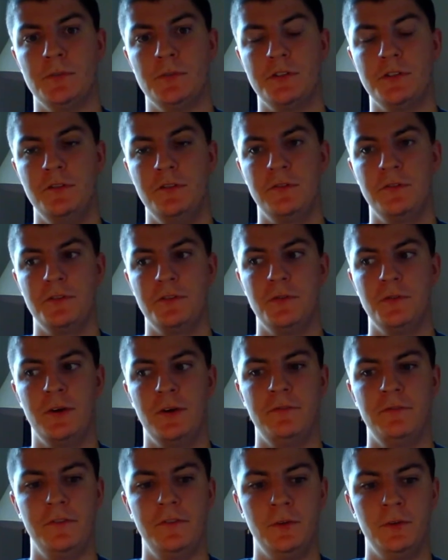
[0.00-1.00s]
Was 2 for 2
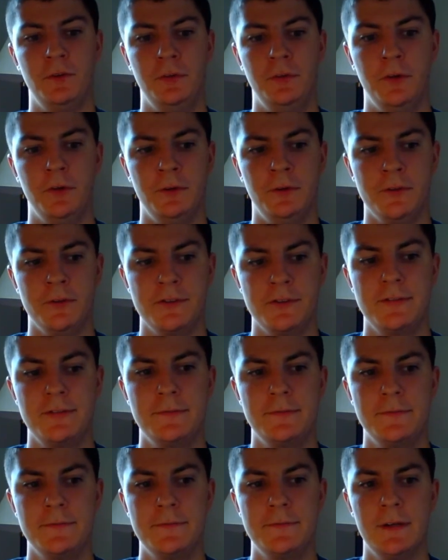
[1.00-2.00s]
on field
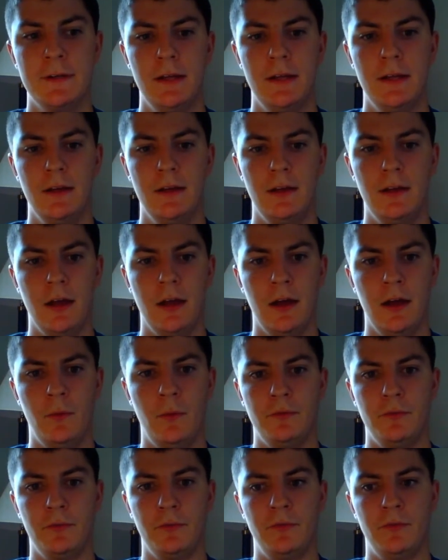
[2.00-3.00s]
goals,
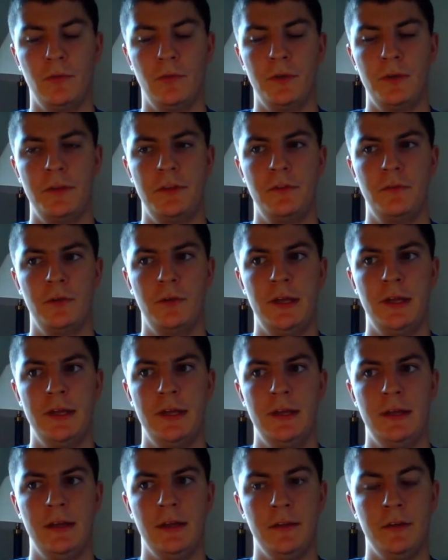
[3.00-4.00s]
one from
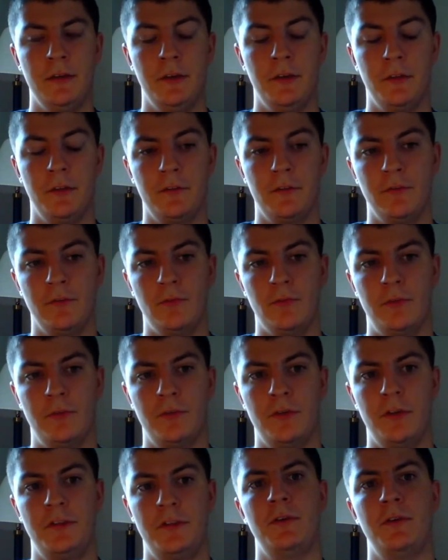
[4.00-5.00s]
43 and another from
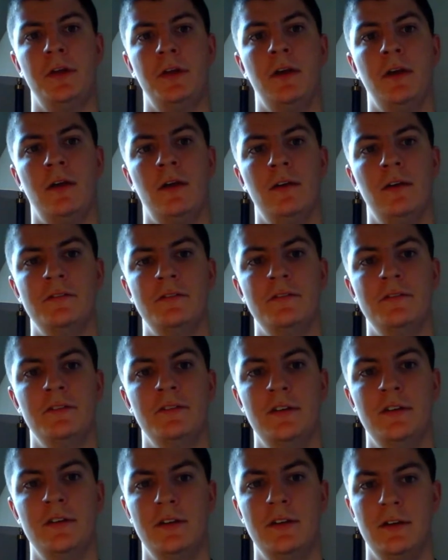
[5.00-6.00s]
33
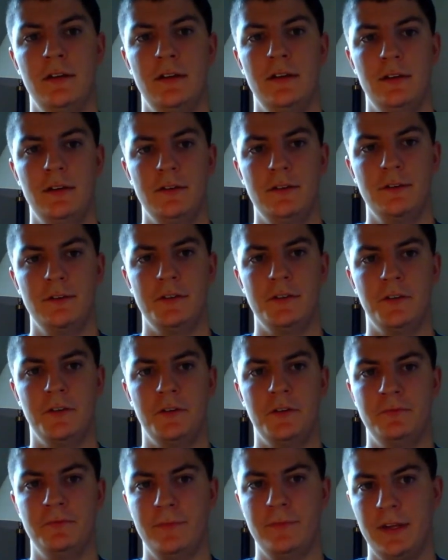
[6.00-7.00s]
yards.
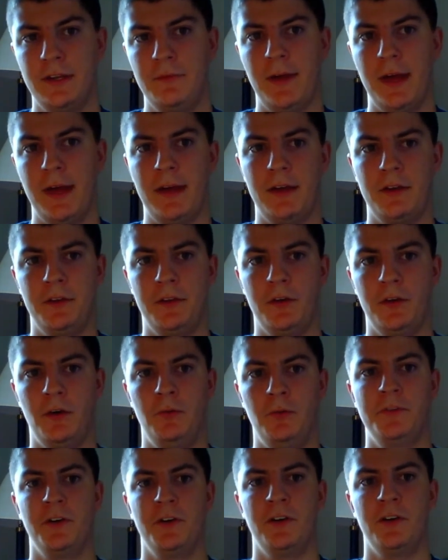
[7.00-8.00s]
So getting back on the
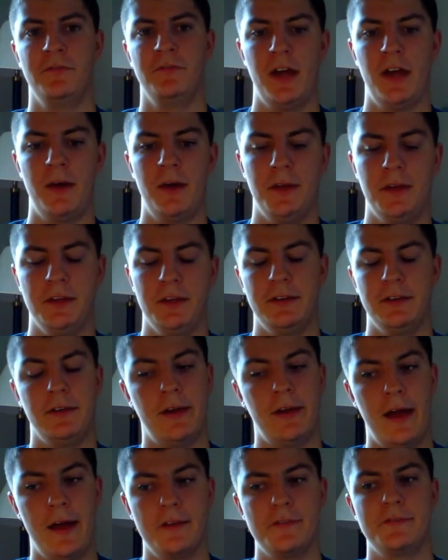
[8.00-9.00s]
home turf, not being in
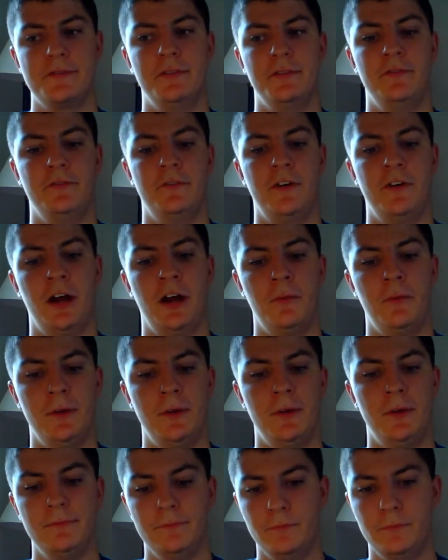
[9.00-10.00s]
a hostile
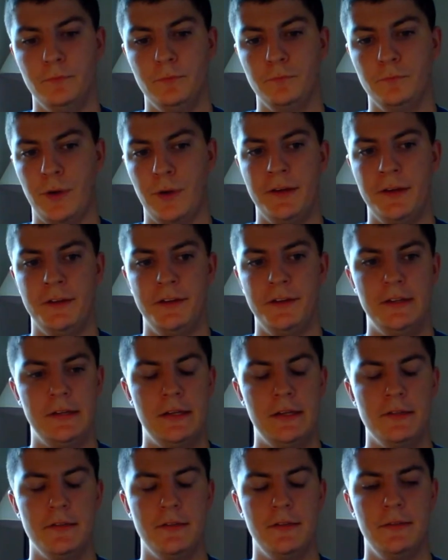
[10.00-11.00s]
environment, probably
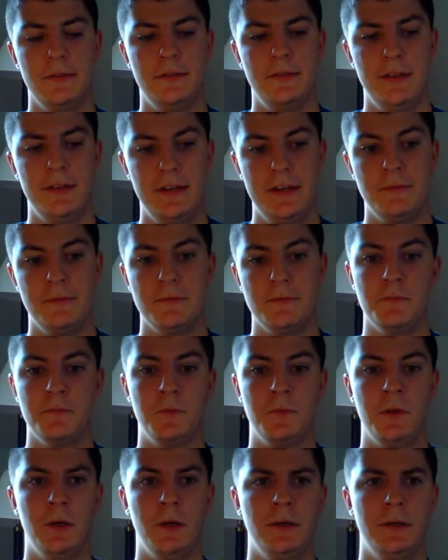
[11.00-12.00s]
did him
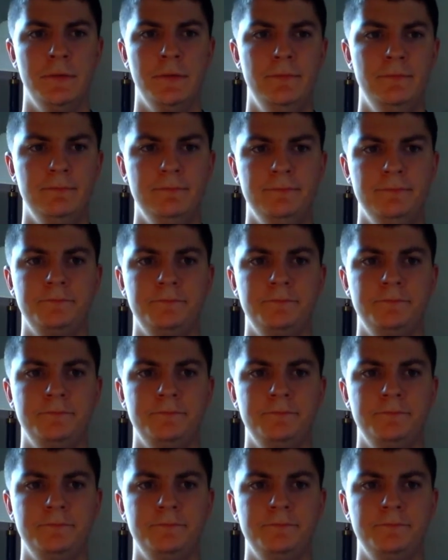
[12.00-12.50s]
some good.